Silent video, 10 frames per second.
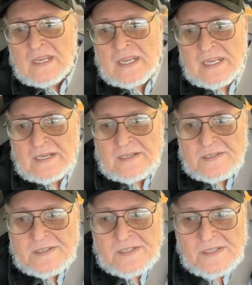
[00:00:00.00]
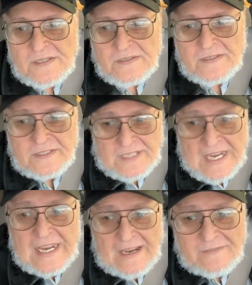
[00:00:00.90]
is the
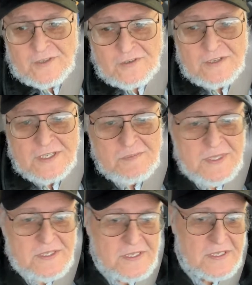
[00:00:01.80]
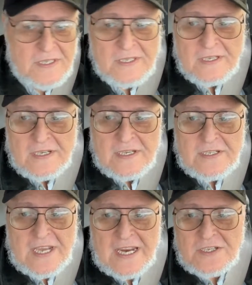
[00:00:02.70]
day after Christmas.
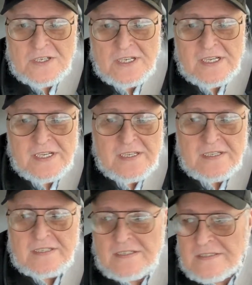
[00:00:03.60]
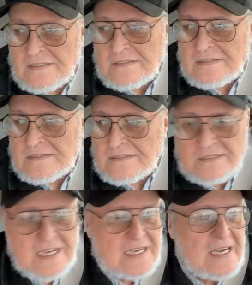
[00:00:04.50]
It's actually,
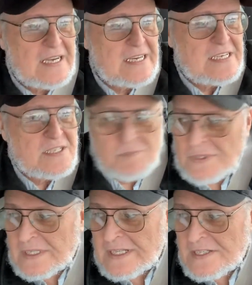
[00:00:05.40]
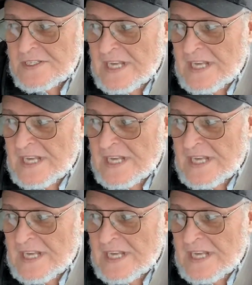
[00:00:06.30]
that guy needs to put his